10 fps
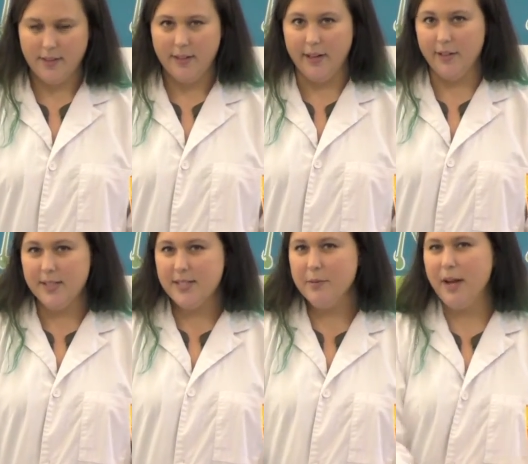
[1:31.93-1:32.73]
Now
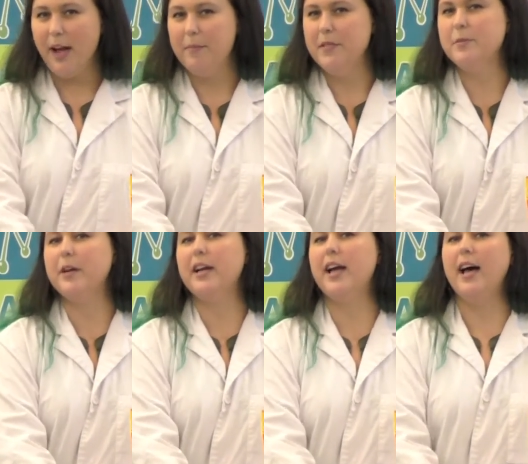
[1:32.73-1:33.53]
let's see what happens when
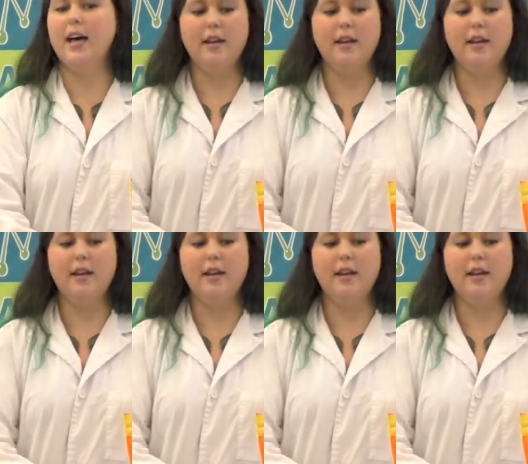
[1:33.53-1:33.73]
I add